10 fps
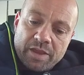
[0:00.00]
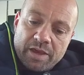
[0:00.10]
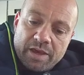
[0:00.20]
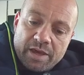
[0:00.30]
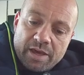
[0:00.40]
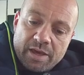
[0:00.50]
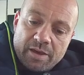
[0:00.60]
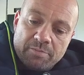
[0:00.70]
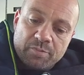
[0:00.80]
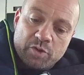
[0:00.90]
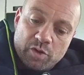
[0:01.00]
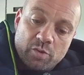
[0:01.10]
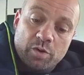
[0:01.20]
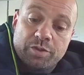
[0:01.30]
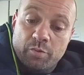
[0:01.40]
um,
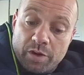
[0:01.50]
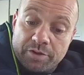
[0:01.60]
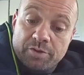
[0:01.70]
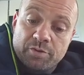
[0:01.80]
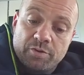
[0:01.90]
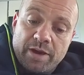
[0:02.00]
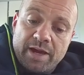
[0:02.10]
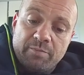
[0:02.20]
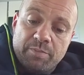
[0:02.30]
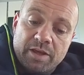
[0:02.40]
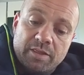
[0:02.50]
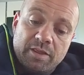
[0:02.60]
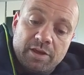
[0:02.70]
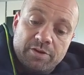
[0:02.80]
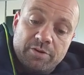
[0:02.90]
so with the rudder to the right,
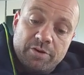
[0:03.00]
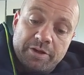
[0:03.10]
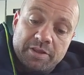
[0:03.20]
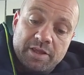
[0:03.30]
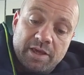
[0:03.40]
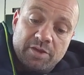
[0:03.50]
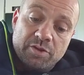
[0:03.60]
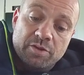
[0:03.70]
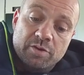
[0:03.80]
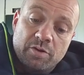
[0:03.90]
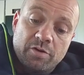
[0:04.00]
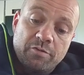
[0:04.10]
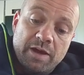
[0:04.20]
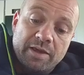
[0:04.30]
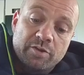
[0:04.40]
but the other orientations or
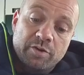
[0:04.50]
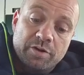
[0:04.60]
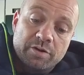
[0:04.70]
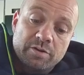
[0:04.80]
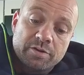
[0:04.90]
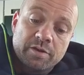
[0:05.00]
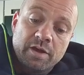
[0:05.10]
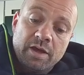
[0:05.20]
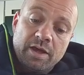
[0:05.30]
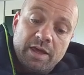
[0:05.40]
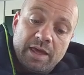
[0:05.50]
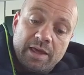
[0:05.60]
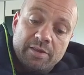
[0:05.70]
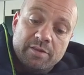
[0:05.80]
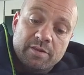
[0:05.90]
flying circles
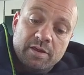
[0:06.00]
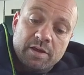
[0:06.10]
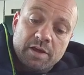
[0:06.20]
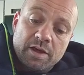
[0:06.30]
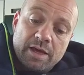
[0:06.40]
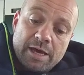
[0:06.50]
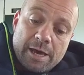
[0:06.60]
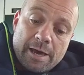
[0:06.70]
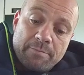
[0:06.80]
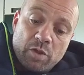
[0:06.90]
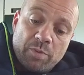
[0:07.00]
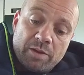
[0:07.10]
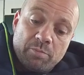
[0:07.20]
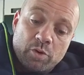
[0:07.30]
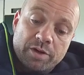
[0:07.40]
is uh, a
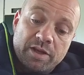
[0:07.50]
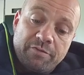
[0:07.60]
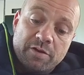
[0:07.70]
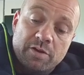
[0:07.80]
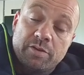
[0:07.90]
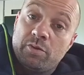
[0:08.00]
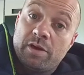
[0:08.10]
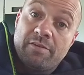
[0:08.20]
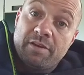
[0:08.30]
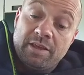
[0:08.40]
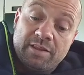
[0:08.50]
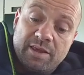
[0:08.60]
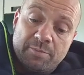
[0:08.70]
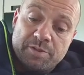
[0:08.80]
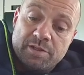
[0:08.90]
bit more difficult. Do you have any
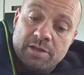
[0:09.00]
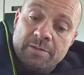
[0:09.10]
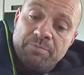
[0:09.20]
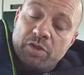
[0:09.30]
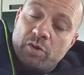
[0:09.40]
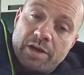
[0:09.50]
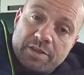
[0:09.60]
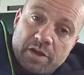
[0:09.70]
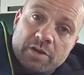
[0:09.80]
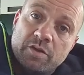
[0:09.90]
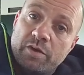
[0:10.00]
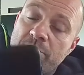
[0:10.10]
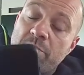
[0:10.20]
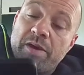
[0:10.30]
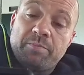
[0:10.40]
tips? So I talked to
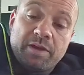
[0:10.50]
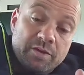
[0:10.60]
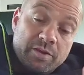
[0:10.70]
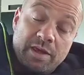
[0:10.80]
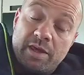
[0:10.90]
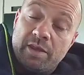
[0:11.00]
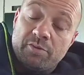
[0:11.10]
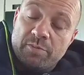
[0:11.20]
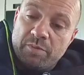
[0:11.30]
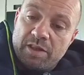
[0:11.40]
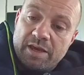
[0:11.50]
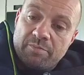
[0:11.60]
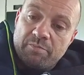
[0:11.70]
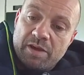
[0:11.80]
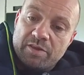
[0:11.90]
him a bit because he dropped me
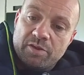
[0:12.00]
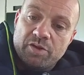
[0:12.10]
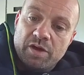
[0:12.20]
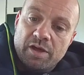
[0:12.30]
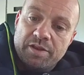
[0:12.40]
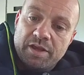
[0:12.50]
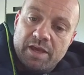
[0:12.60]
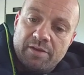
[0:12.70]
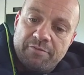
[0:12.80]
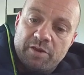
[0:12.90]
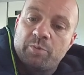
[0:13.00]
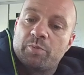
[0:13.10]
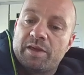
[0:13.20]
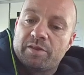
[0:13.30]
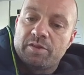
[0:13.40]
that message on uh,
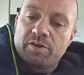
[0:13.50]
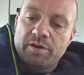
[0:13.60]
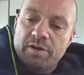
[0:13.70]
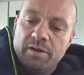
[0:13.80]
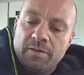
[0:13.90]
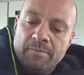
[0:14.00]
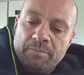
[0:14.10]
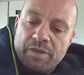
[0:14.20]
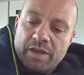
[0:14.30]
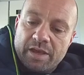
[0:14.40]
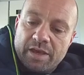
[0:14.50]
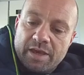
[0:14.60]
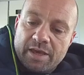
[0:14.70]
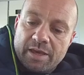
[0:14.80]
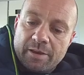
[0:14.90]
Facebook Messenger.
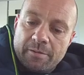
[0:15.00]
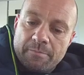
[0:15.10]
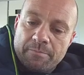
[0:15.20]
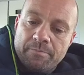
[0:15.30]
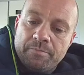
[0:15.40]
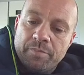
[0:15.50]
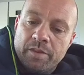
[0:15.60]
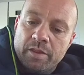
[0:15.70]
Um,